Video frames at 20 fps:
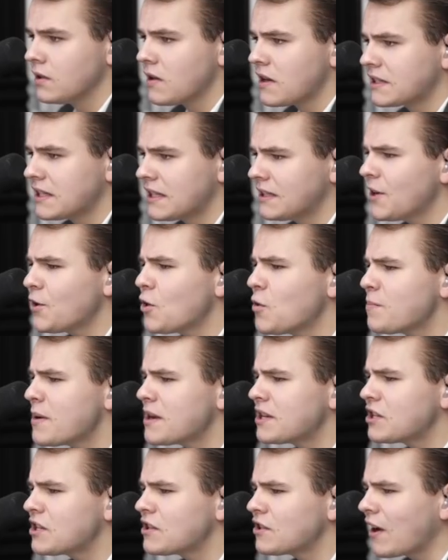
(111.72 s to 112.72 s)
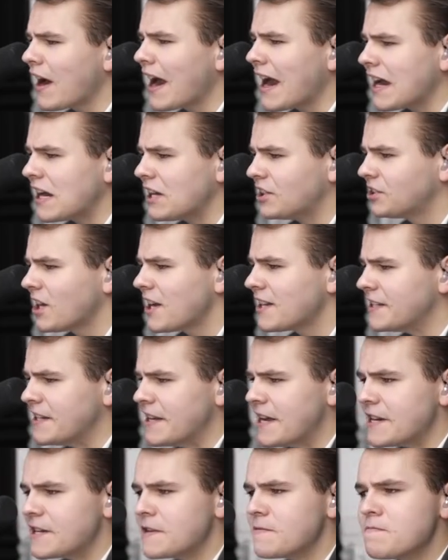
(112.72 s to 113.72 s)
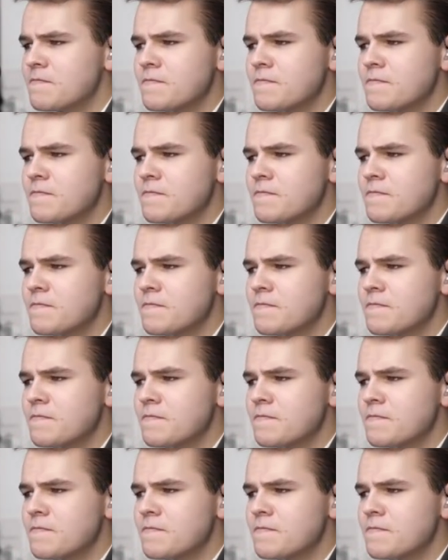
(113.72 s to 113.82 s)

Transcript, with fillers: looks a little bit strange, doesn't it?